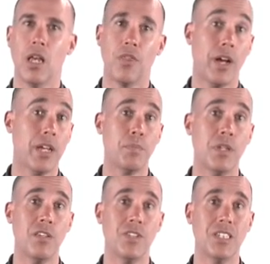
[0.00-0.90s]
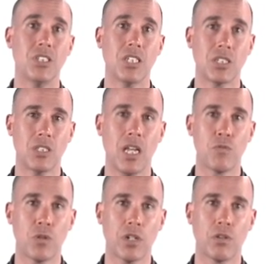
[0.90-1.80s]
The IPv6
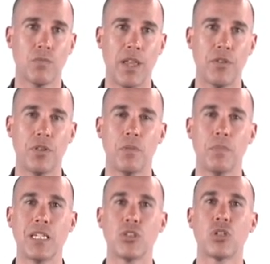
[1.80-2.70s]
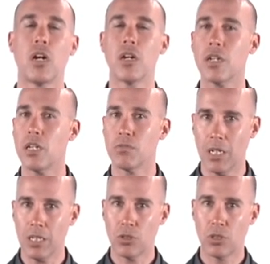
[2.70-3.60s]
network, rather than being
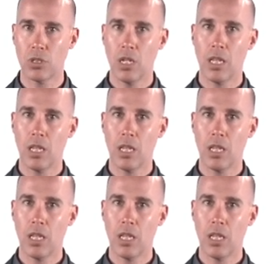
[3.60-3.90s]
target-rich